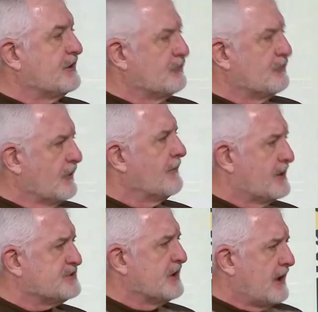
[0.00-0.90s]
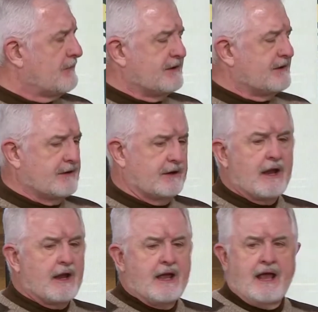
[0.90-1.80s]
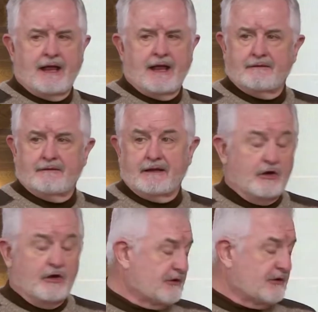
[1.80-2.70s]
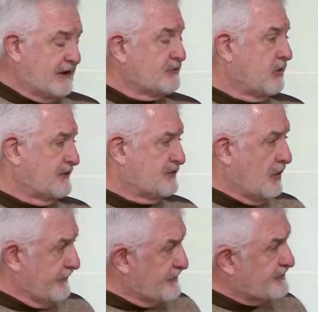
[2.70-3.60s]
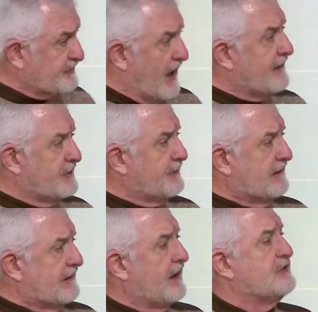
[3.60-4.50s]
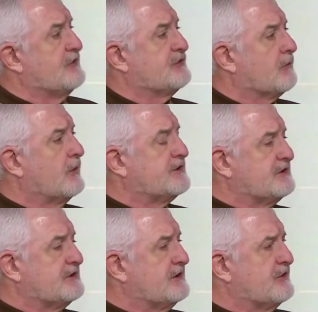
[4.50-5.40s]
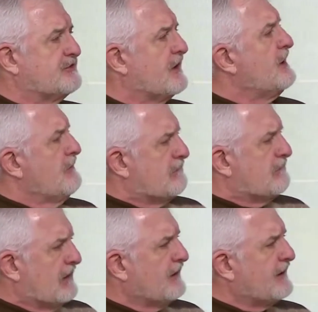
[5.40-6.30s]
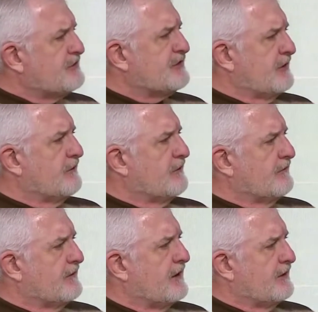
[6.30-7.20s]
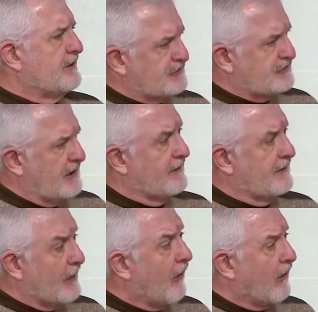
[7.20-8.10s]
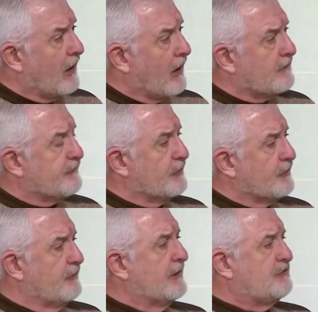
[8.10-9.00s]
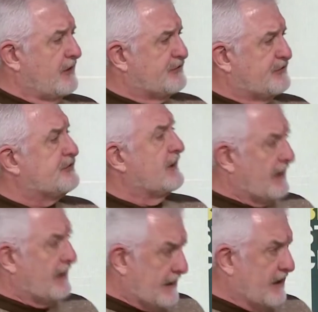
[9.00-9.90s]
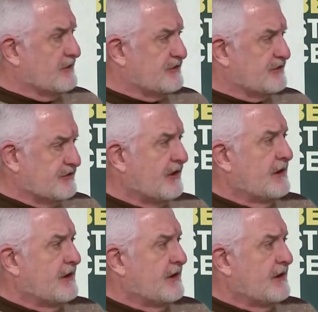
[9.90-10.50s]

you can do a better job in there. And it also has what's called a side viewing laser, which is really considered the state of the art for hmm. doing tough cellulite cases.